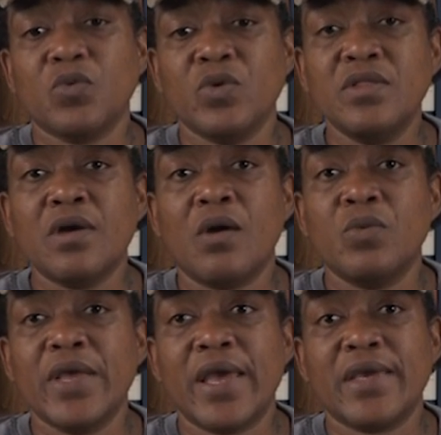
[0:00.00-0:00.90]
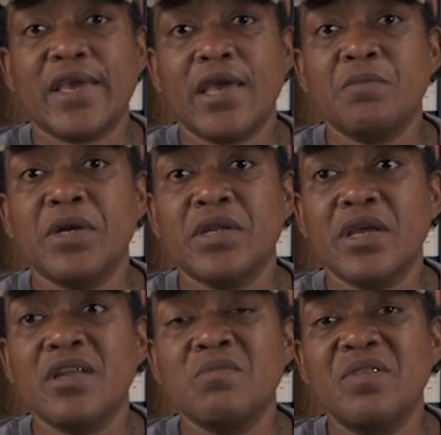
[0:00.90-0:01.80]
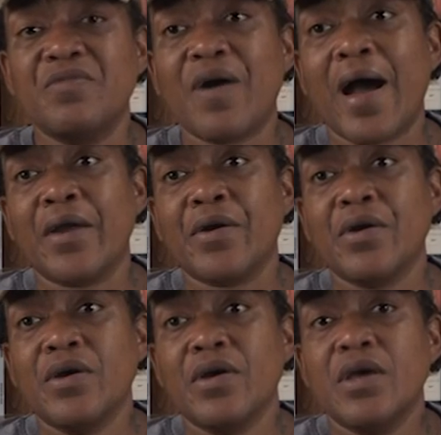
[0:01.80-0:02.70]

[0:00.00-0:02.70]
We thought we had came under enemy fire